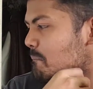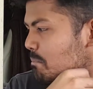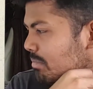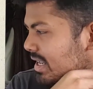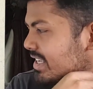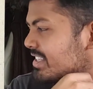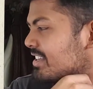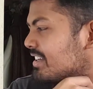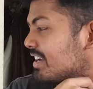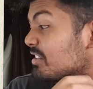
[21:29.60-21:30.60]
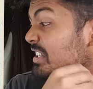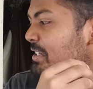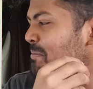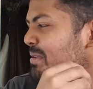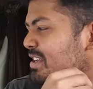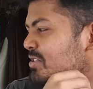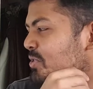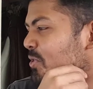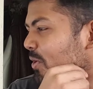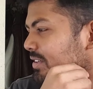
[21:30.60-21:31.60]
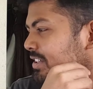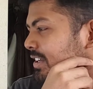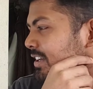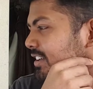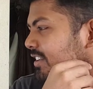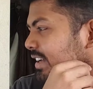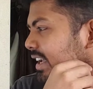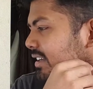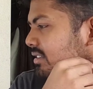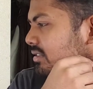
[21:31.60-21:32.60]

breeze, little breeze you got. Okay.